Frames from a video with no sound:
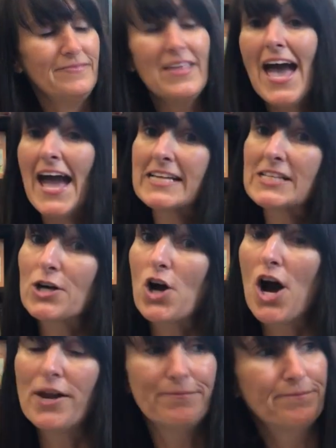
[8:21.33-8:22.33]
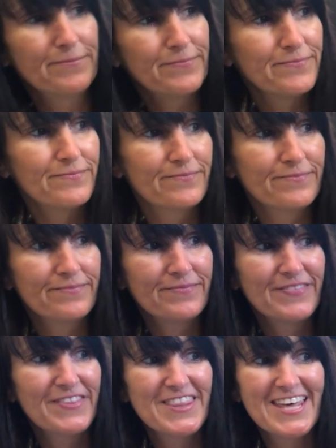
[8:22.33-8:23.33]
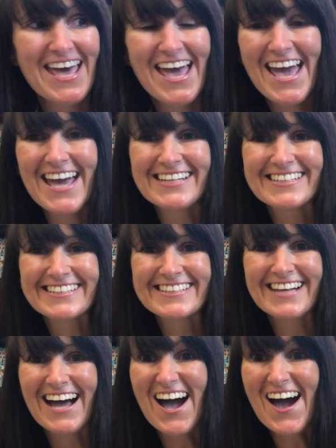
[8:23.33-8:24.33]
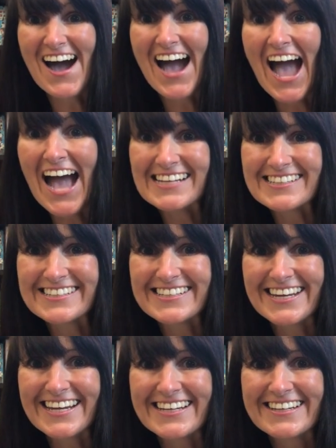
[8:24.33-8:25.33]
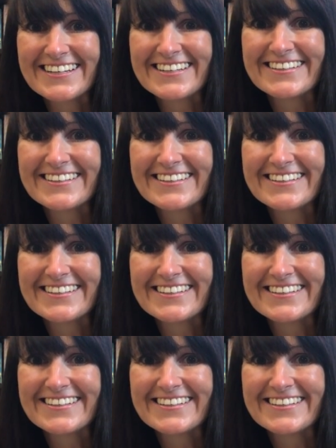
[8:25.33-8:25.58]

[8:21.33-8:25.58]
The eggs are gone. The eggs are hatching.